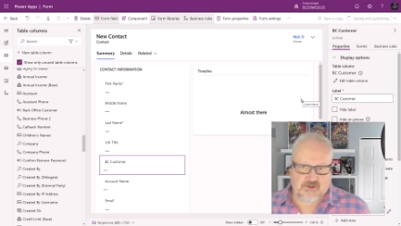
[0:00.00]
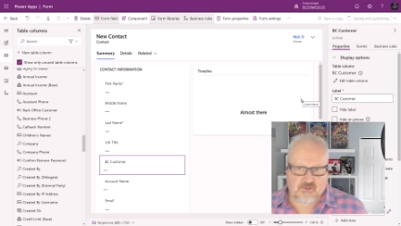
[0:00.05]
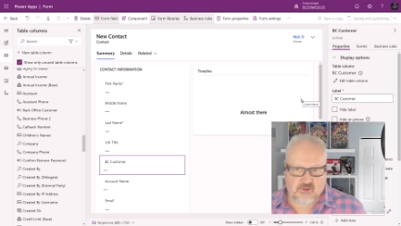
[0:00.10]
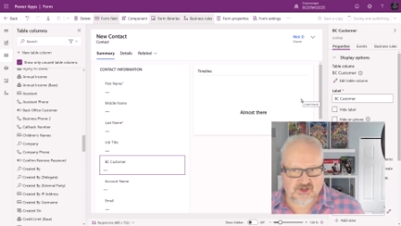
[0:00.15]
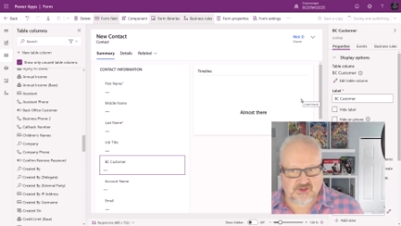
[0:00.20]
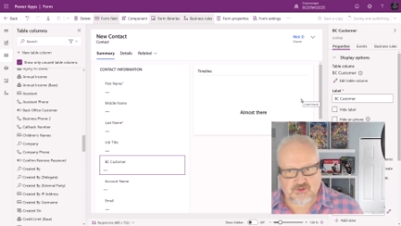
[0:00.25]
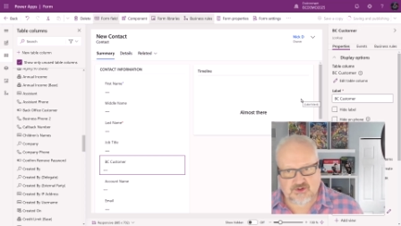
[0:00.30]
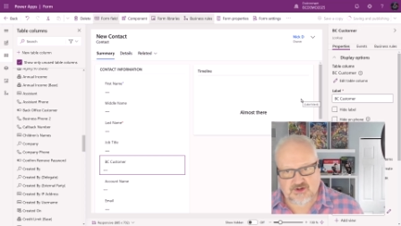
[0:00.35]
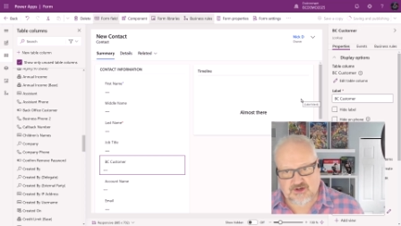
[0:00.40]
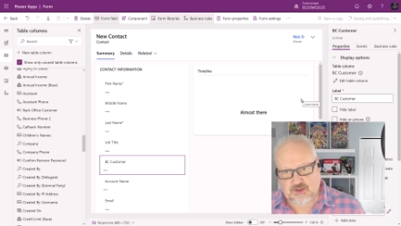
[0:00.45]

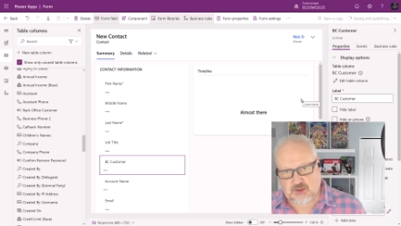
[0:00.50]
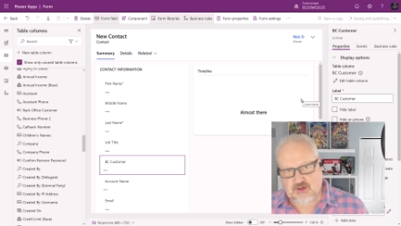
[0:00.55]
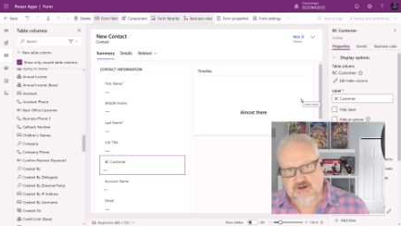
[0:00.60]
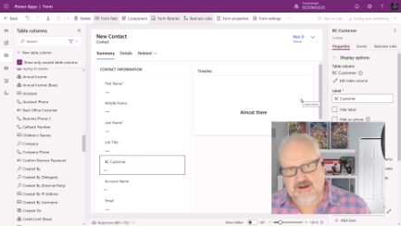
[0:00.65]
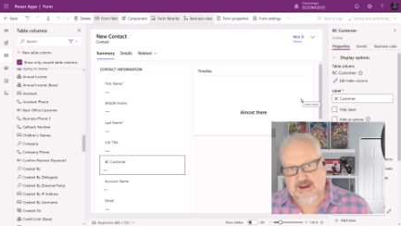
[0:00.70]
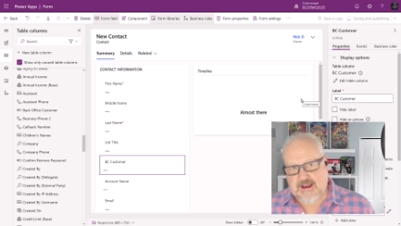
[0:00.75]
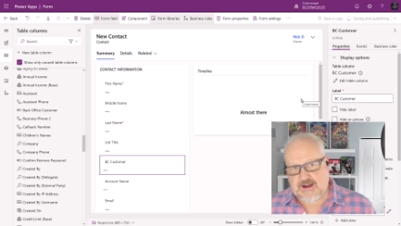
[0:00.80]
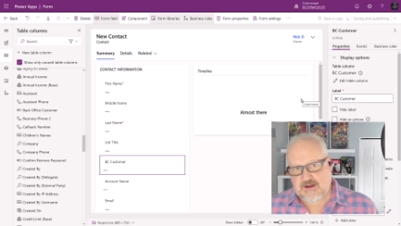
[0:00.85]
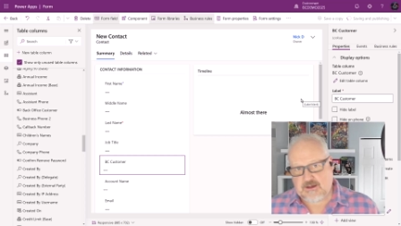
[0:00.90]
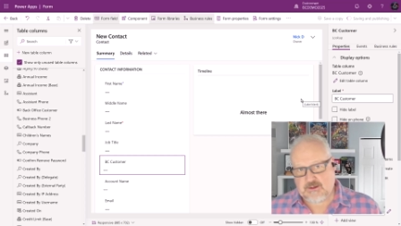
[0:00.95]
which we're going to look
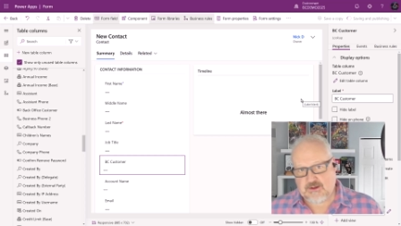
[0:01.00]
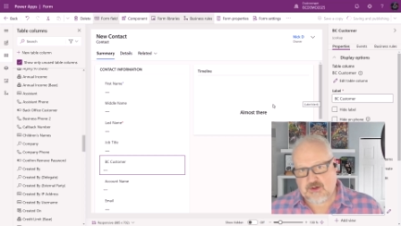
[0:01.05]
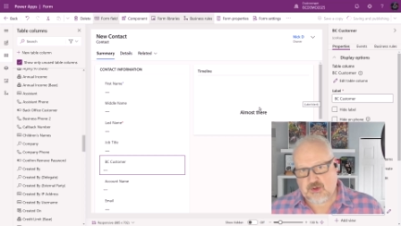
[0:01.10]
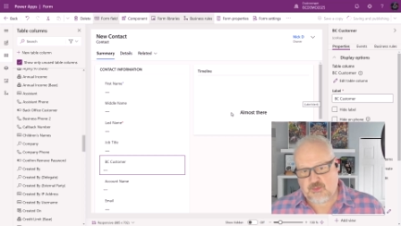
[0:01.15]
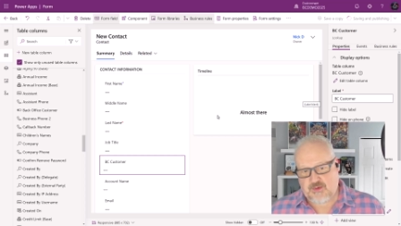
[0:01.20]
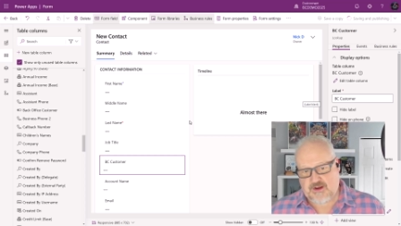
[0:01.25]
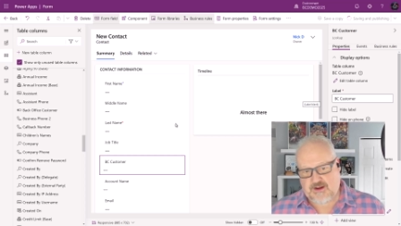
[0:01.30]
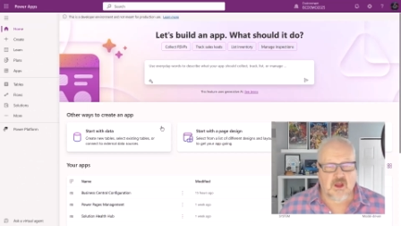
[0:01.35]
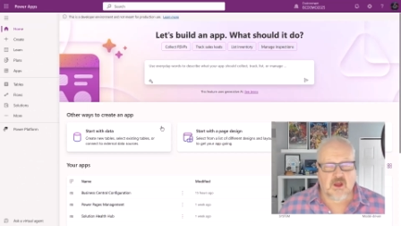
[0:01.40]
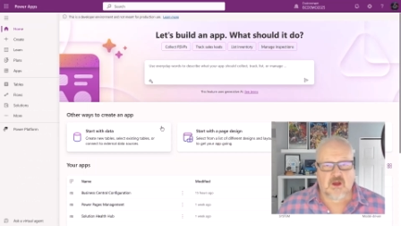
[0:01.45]
at in a little
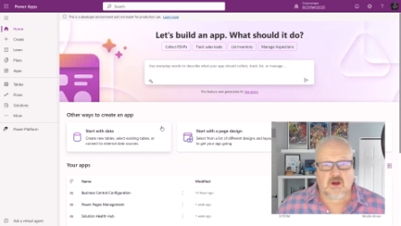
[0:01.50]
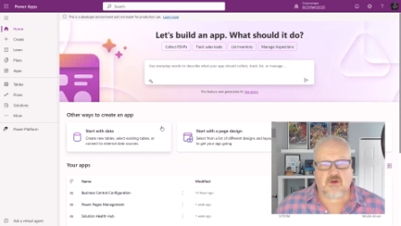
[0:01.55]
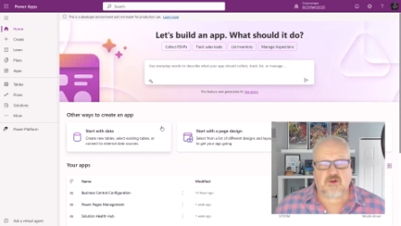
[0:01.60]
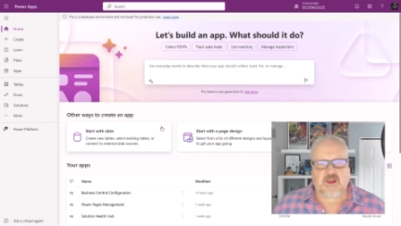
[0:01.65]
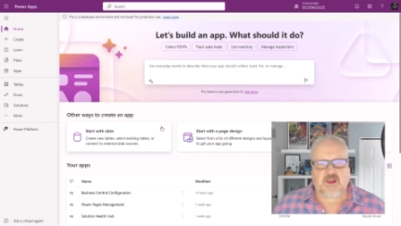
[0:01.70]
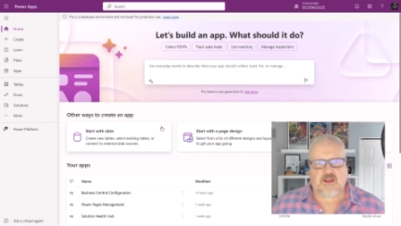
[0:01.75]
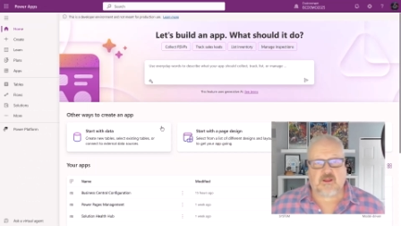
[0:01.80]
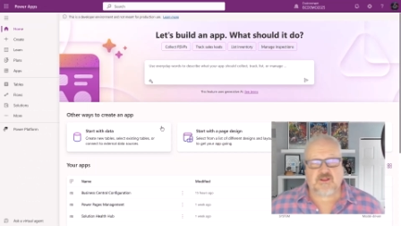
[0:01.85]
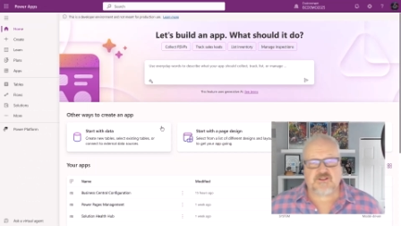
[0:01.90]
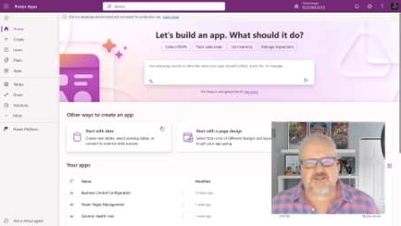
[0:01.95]
bit.
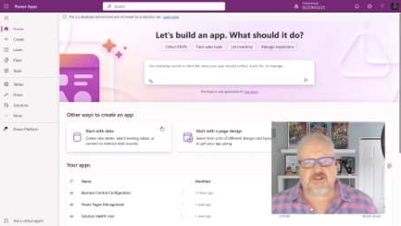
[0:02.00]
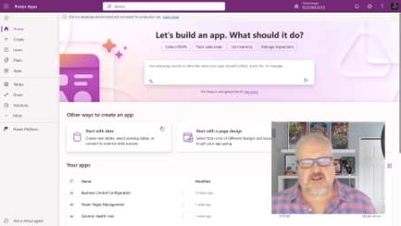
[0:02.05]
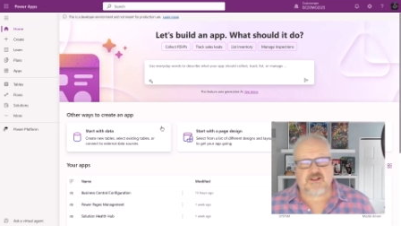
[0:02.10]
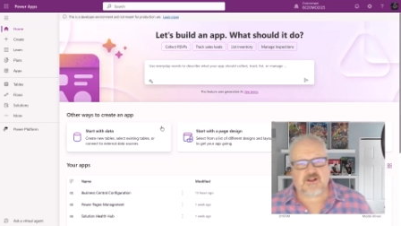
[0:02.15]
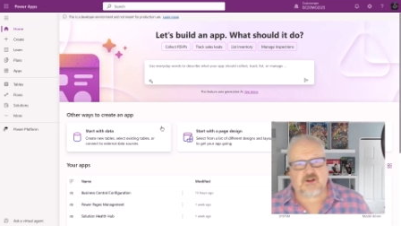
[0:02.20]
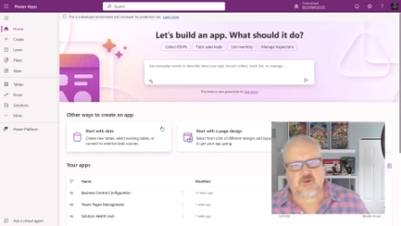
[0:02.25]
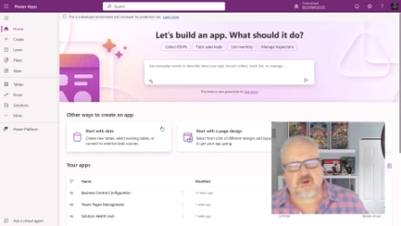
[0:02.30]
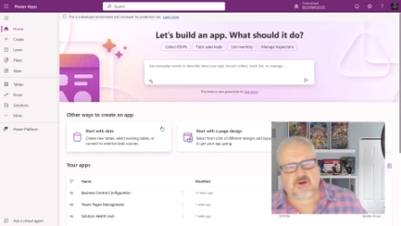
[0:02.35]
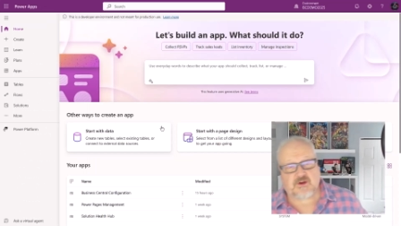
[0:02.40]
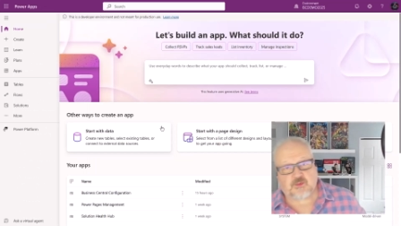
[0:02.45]
Okay, let's take
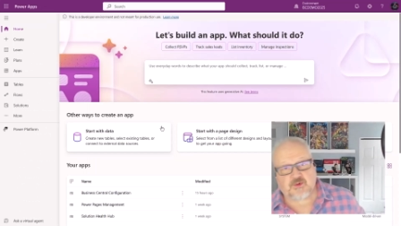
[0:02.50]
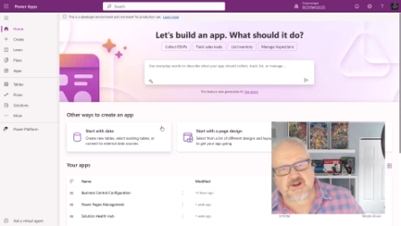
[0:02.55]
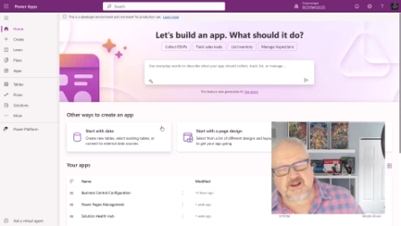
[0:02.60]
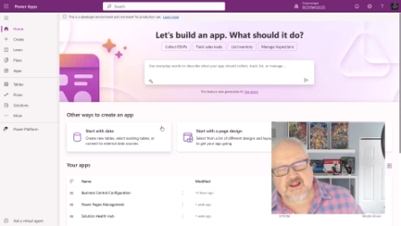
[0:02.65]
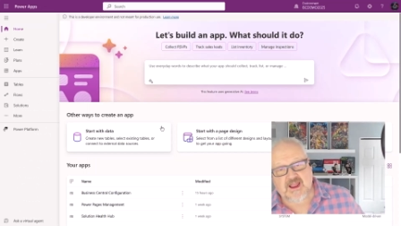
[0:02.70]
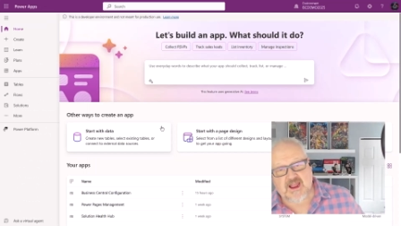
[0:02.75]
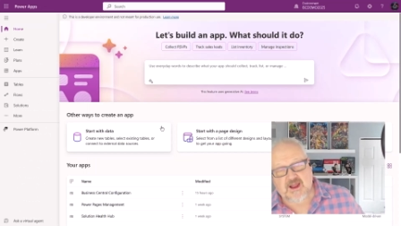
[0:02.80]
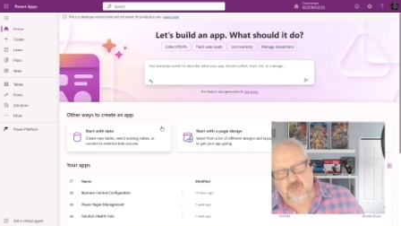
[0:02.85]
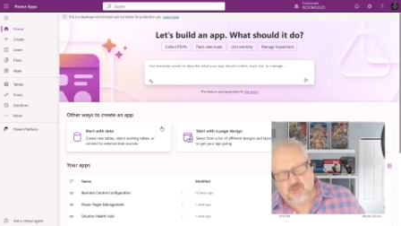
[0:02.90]
a quick recap.